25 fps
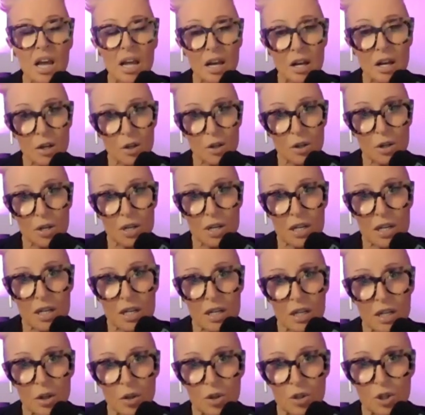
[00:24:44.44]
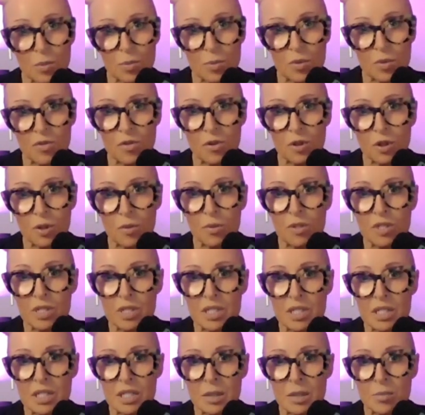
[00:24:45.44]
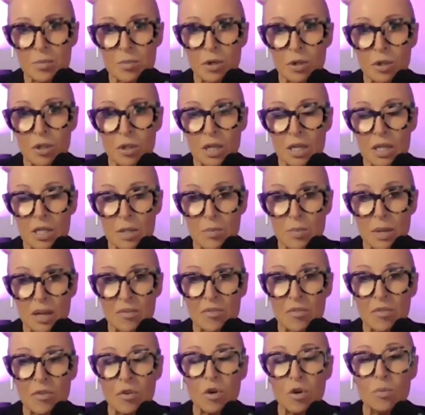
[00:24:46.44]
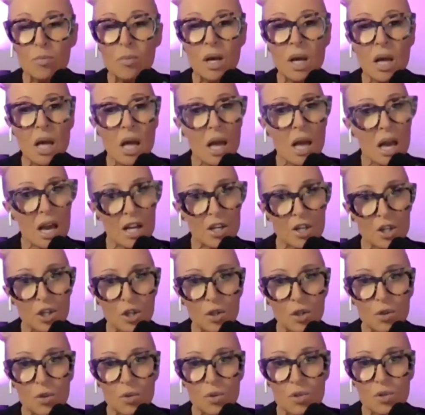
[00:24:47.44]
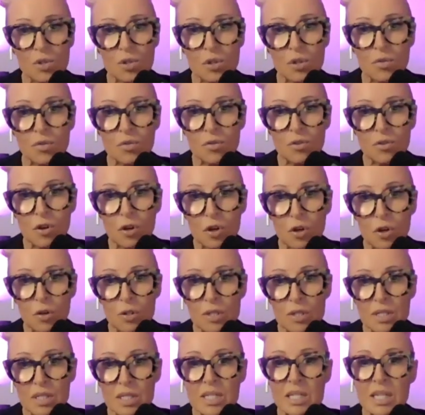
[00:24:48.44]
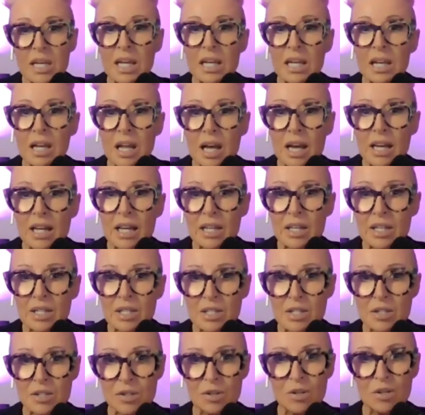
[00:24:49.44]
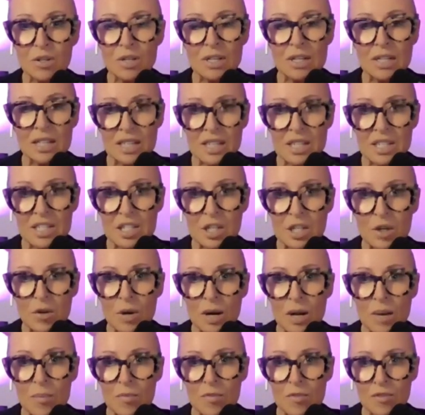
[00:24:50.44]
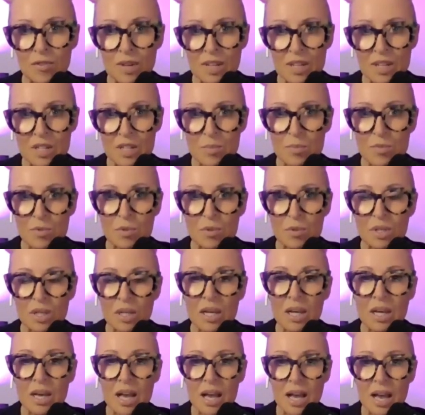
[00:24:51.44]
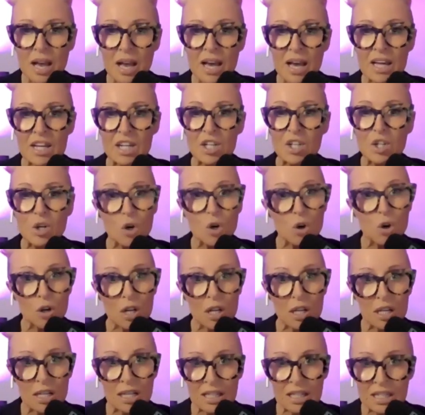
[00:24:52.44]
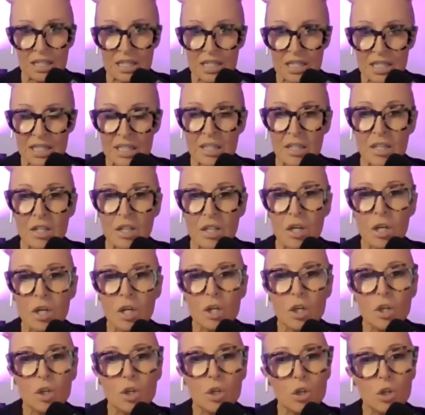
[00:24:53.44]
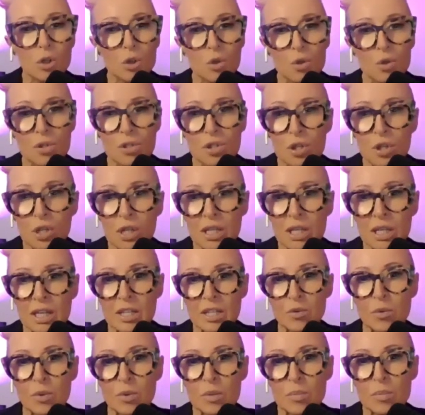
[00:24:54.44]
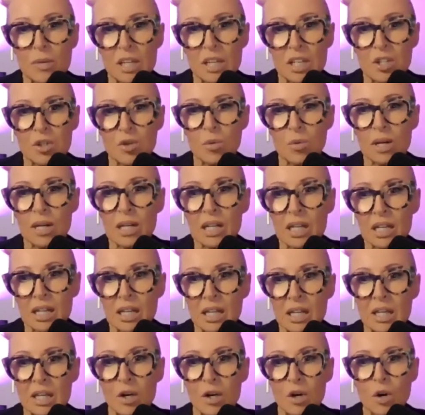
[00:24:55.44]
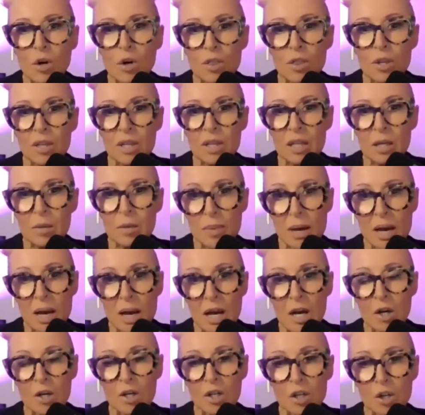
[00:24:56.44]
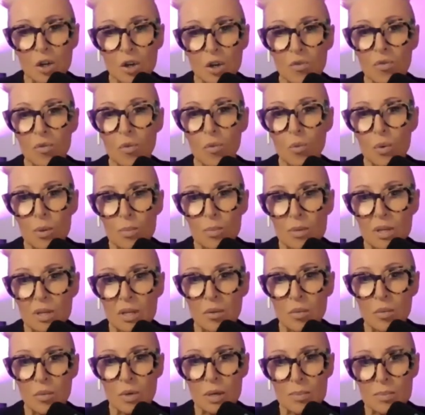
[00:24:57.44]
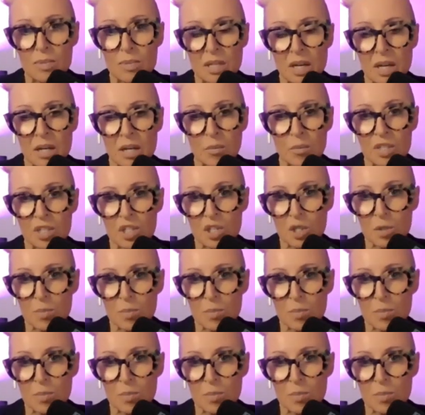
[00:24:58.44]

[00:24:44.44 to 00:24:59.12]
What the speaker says: on your preferred podcast platform. And you can also follow us and like us on Instagram, Facebook, and on LinkedIn. You can also connect with me directly on the Power of Women website, which is